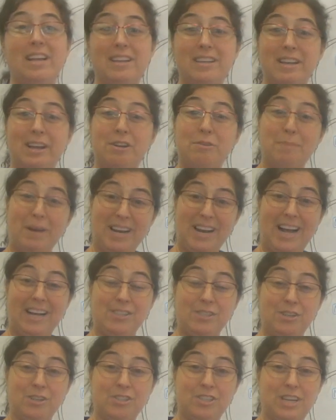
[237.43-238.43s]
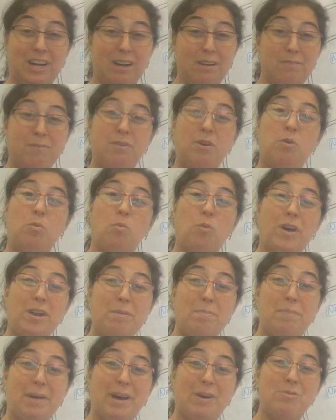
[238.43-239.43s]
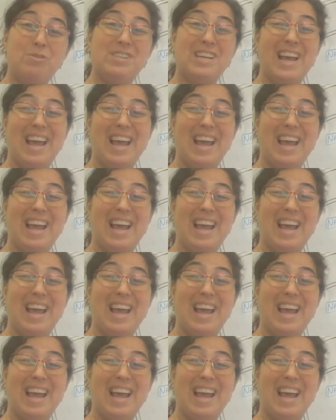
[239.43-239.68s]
Now you might ask yourself, what about